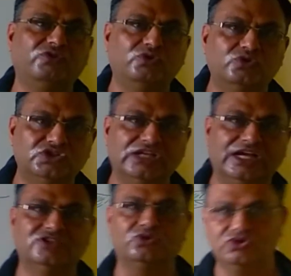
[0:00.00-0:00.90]
fruits
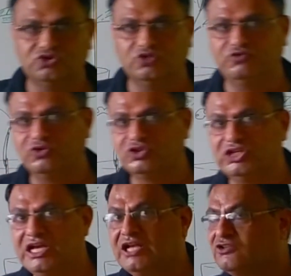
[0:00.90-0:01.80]
and so on and so forth.
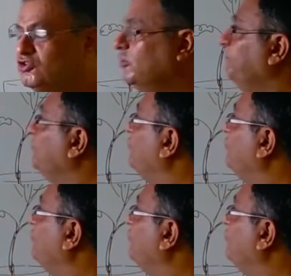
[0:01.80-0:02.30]
So